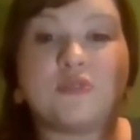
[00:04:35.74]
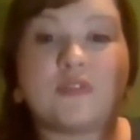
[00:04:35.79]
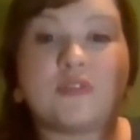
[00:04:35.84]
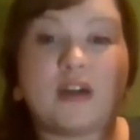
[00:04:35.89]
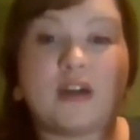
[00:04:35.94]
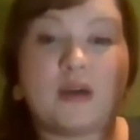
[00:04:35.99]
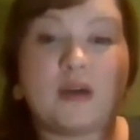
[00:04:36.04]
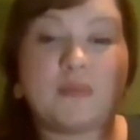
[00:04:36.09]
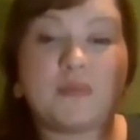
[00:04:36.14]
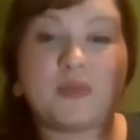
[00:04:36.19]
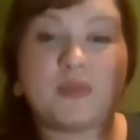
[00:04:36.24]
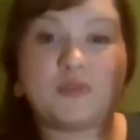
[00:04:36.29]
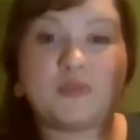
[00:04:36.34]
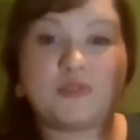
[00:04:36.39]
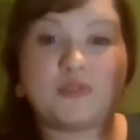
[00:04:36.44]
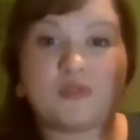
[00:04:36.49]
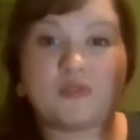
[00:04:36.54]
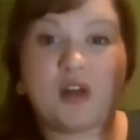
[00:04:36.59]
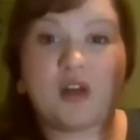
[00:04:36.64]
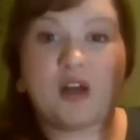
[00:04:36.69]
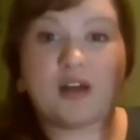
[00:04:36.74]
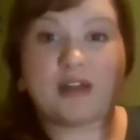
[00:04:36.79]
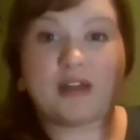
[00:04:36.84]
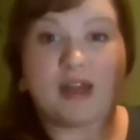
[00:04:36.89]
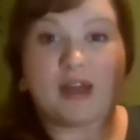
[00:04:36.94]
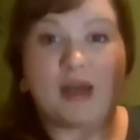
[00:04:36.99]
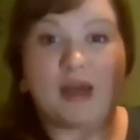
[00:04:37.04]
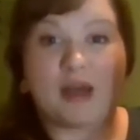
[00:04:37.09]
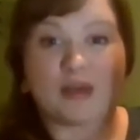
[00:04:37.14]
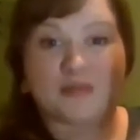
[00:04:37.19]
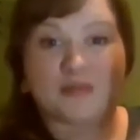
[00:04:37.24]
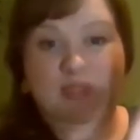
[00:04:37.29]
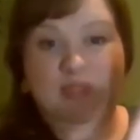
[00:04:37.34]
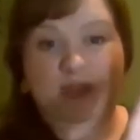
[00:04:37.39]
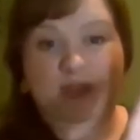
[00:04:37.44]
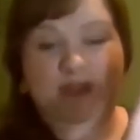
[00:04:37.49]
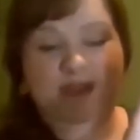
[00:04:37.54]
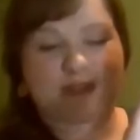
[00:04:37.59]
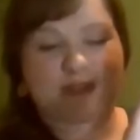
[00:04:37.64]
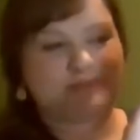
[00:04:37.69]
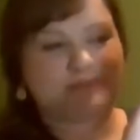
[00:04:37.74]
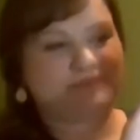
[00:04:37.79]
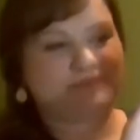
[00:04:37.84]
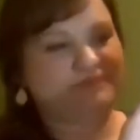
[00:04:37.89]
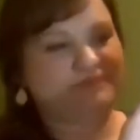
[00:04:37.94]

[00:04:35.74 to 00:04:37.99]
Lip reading: help you draw an object.